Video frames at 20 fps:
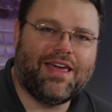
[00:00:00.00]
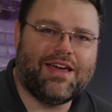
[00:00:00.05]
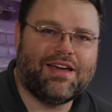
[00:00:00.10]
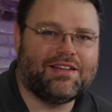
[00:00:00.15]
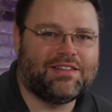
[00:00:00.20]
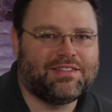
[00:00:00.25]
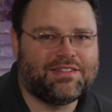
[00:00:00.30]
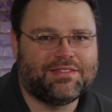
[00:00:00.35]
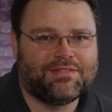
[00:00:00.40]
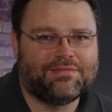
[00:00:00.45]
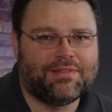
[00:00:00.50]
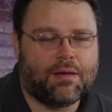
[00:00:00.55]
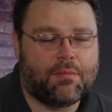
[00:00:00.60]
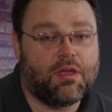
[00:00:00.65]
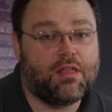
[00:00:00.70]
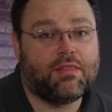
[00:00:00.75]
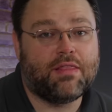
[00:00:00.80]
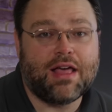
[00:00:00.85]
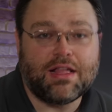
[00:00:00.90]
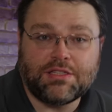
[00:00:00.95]
yes, I
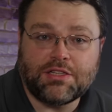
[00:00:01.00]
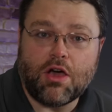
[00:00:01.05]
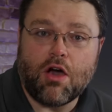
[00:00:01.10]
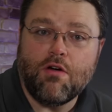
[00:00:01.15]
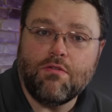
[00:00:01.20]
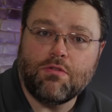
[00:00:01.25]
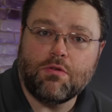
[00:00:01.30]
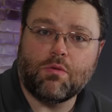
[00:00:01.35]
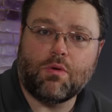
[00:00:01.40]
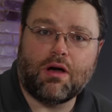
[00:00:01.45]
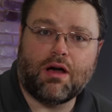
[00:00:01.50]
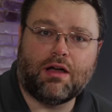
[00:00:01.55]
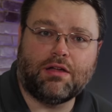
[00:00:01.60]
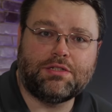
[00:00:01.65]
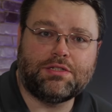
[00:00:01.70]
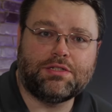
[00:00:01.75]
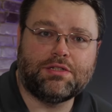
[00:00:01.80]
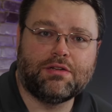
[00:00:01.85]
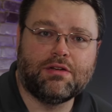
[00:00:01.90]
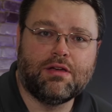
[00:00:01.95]
mean, that's
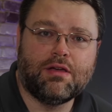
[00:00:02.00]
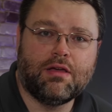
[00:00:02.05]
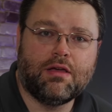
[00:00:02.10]
Overwatch,